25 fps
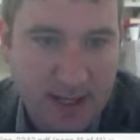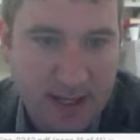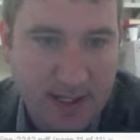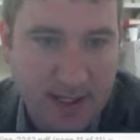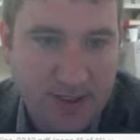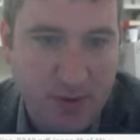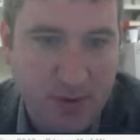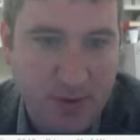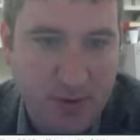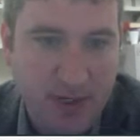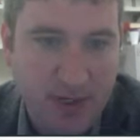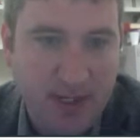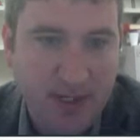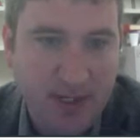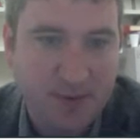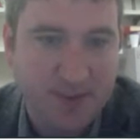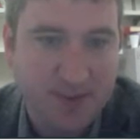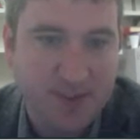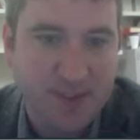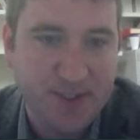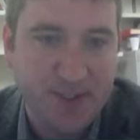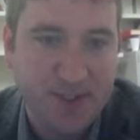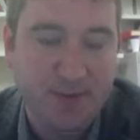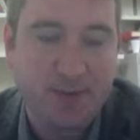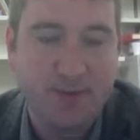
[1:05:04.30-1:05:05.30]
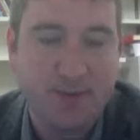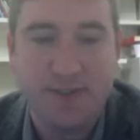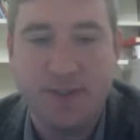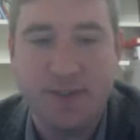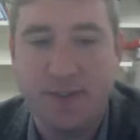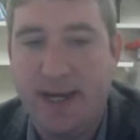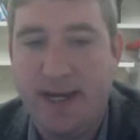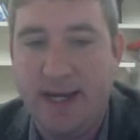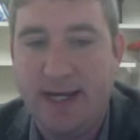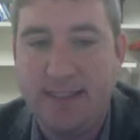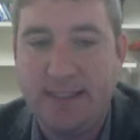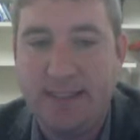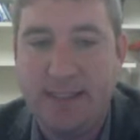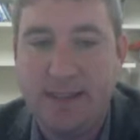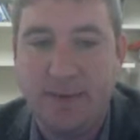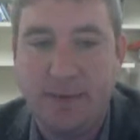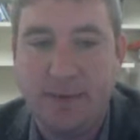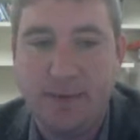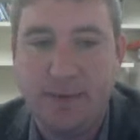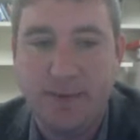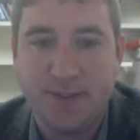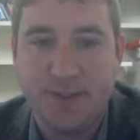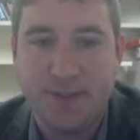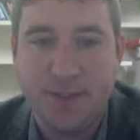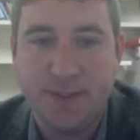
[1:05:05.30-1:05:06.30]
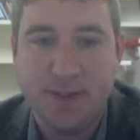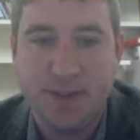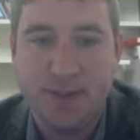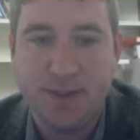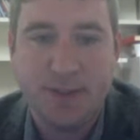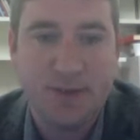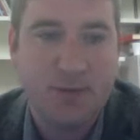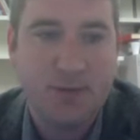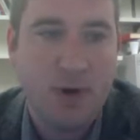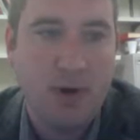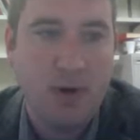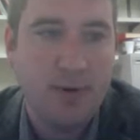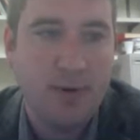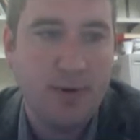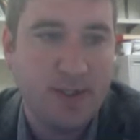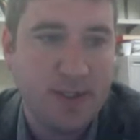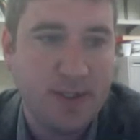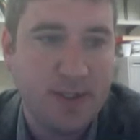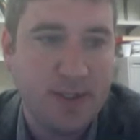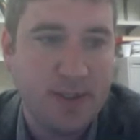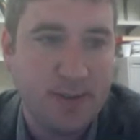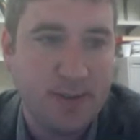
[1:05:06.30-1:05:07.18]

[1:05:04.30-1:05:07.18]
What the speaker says: squared equals 2, so x equals square root of 2.